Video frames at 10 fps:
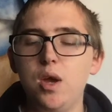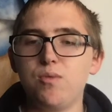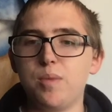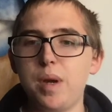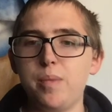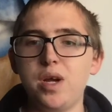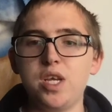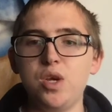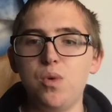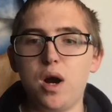Remember,
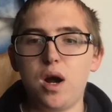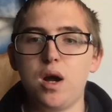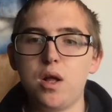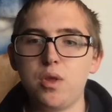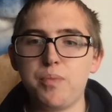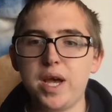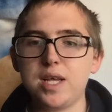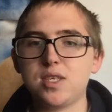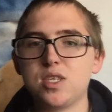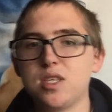you are the
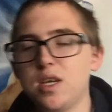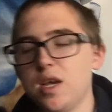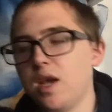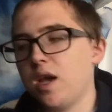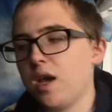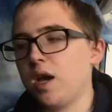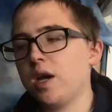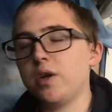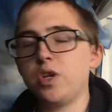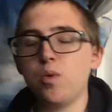best,
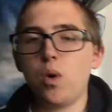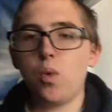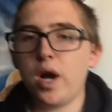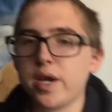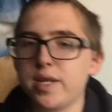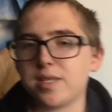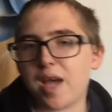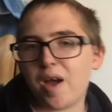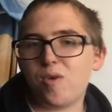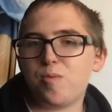and you are working to
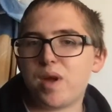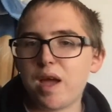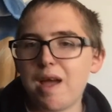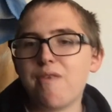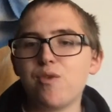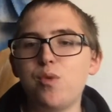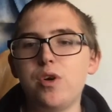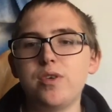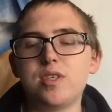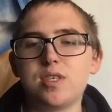help
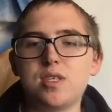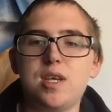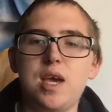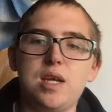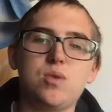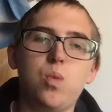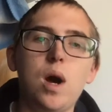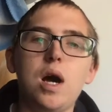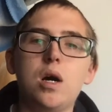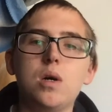everyone get
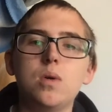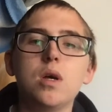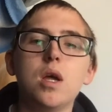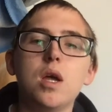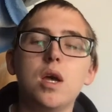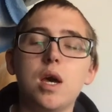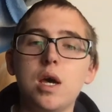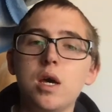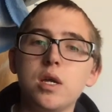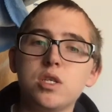well
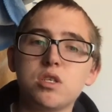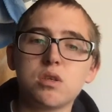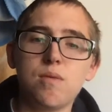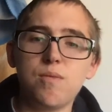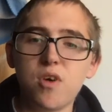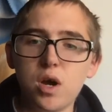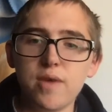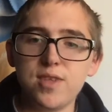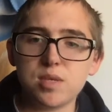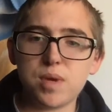and
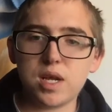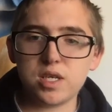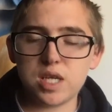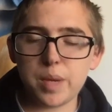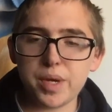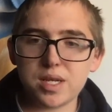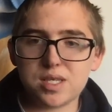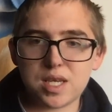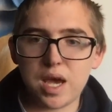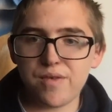survive this pandemic
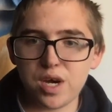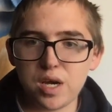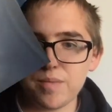together.